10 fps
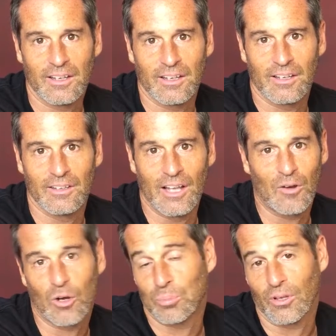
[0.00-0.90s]
and
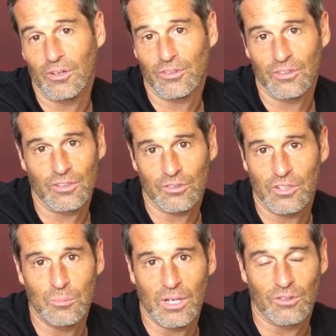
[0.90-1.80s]
now our players and their
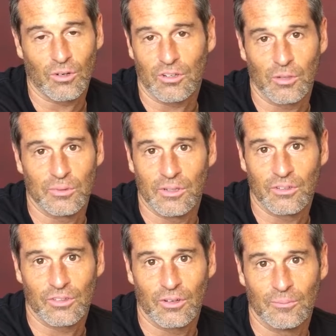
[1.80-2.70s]
teammates all come
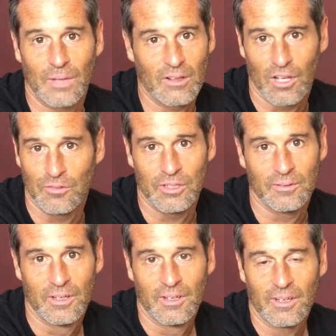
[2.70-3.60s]
here, so they love
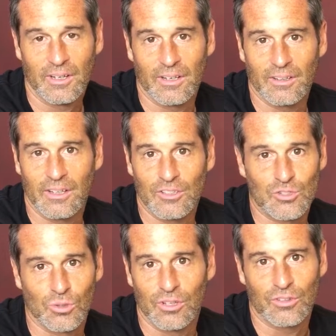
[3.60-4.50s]
it. Uh, they
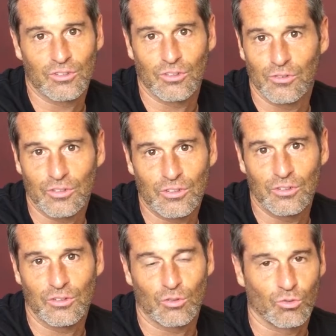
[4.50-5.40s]
enjoy the
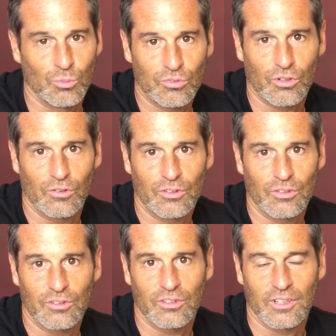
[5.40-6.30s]
services, the groom
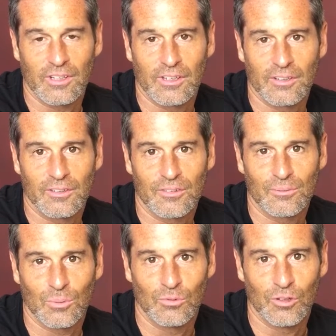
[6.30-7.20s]
services, and
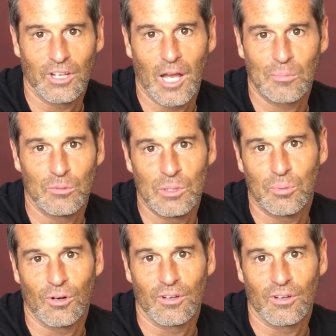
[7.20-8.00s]
we're really happy to be part